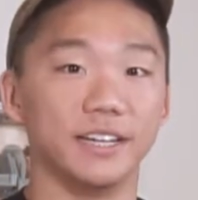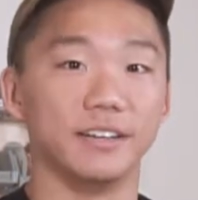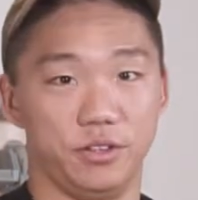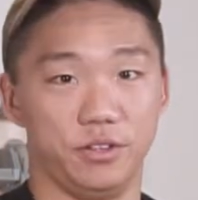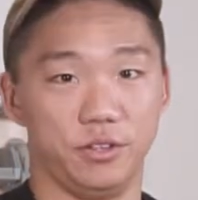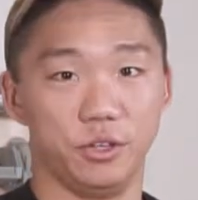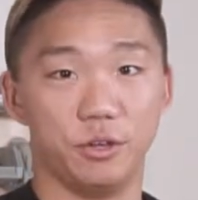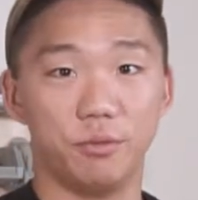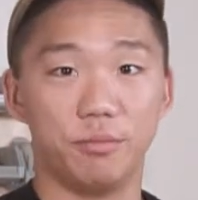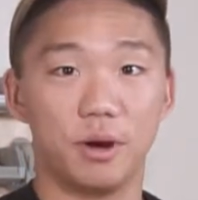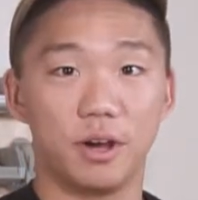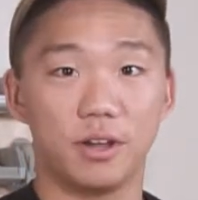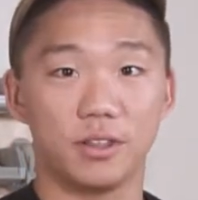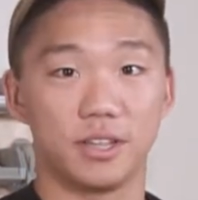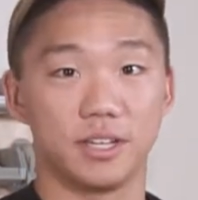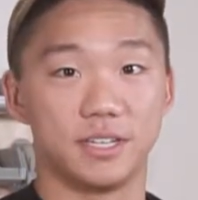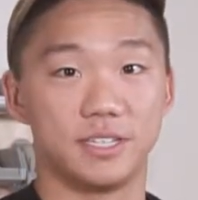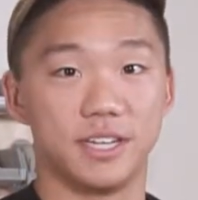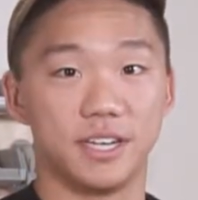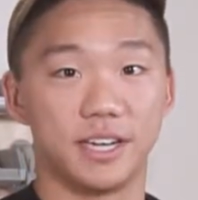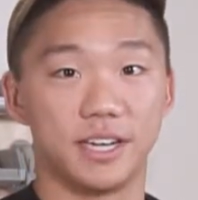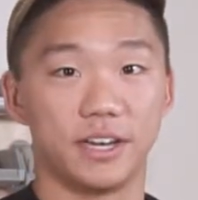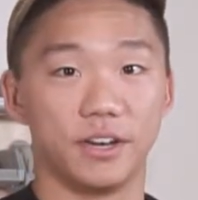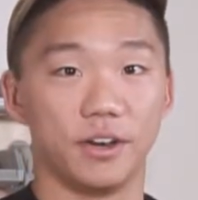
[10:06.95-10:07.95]
You bought the
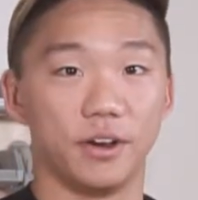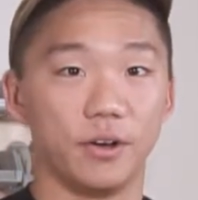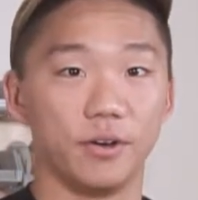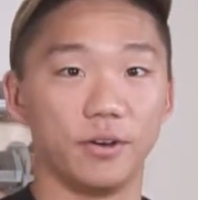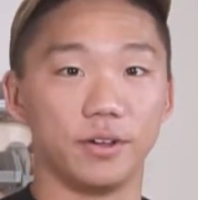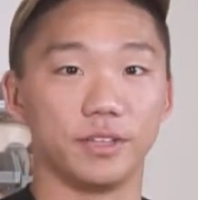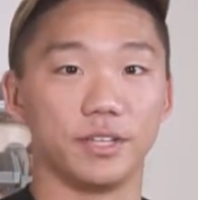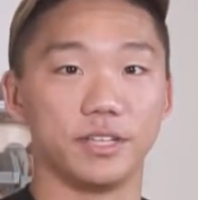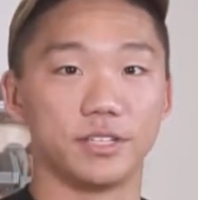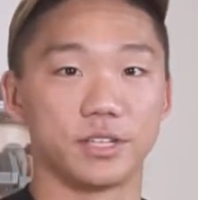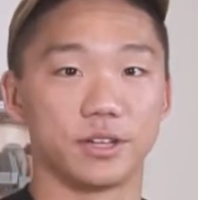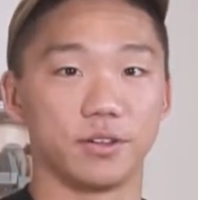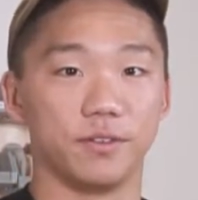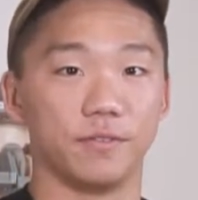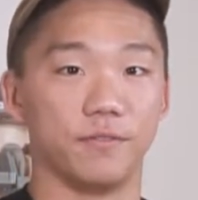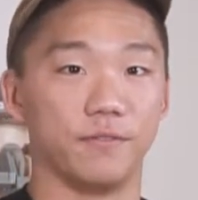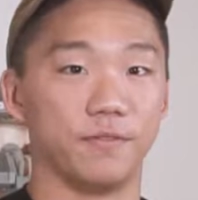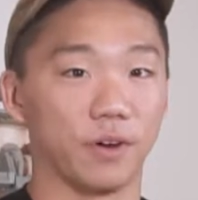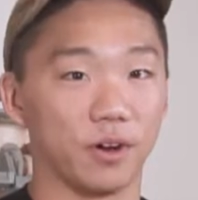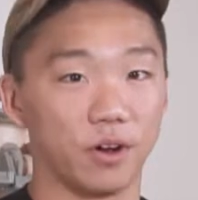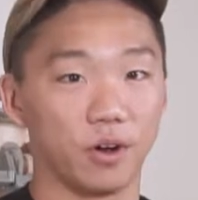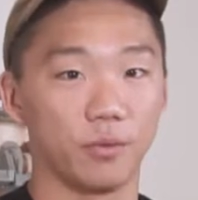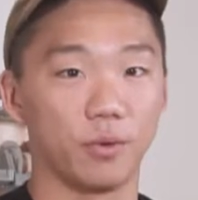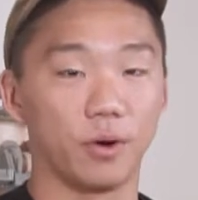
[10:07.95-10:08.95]
ticket knowing this could
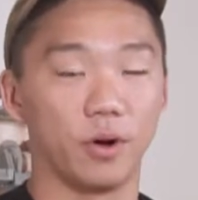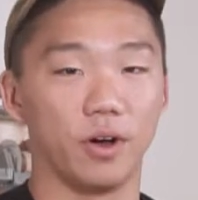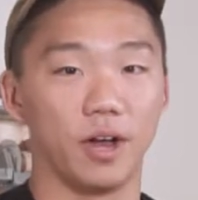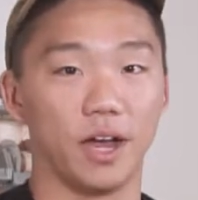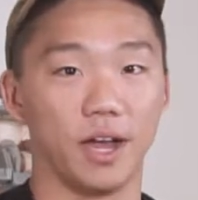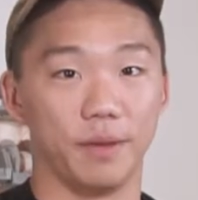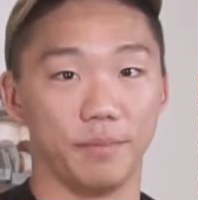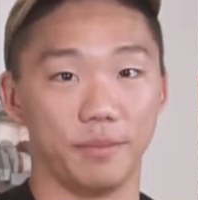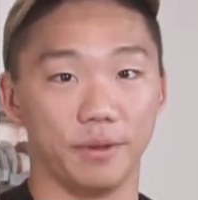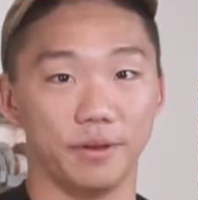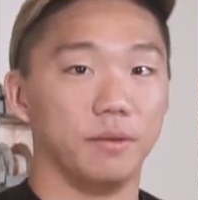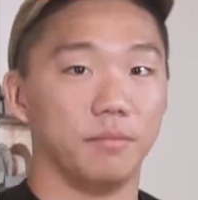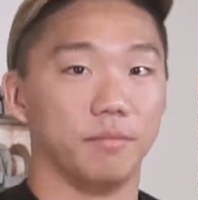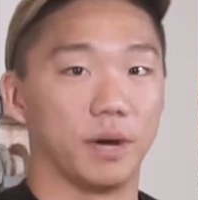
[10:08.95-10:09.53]
very well happen.